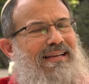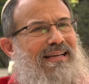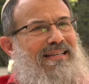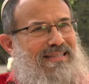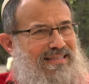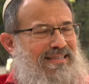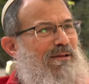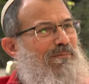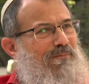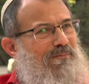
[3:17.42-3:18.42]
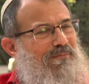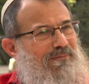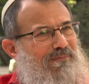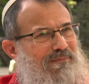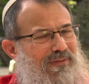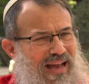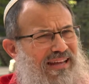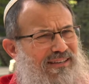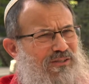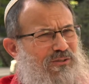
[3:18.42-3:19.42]
It's the same
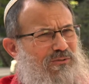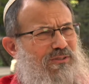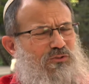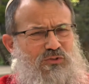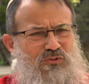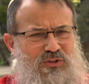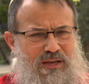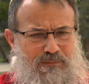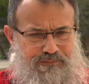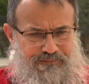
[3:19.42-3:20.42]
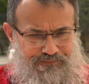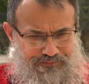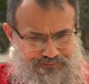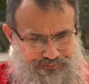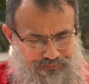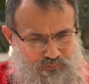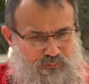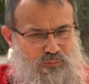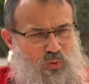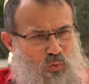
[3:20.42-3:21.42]
attitude. It's the same
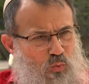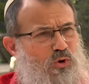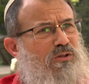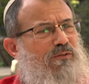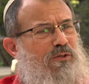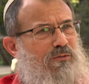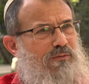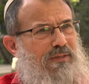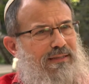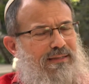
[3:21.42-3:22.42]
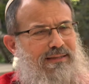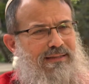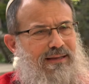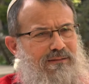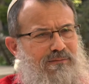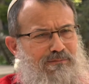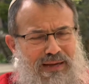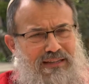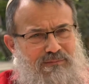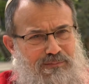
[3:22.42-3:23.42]
worldview that
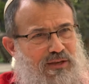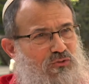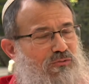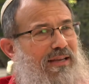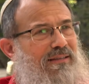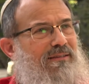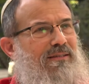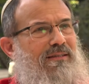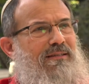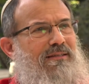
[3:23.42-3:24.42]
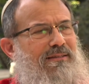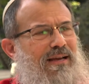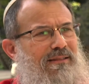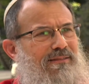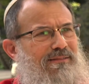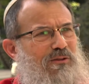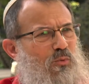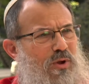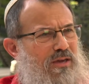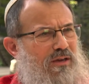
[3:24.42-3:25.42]
might makes right, that the
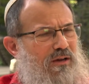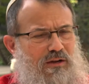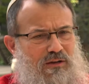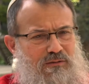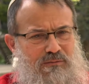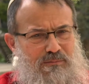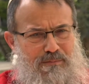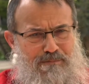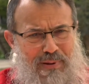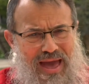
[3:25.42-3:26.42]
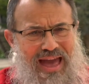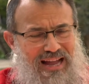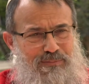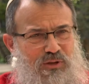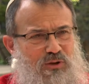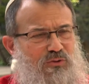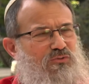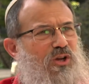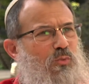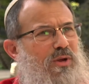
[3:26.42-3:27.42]
weak are bad because
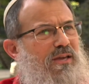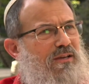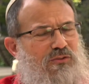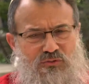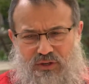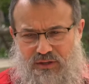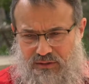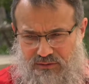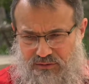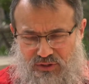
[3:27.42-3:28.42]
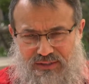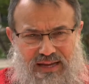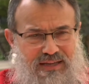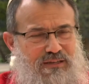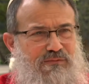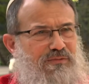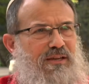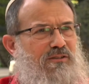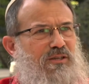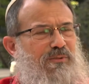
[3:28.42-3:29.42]
they're weak. It's a negative
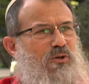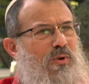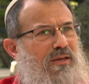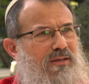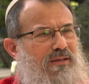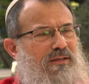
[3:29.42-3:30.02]
thing to be weak.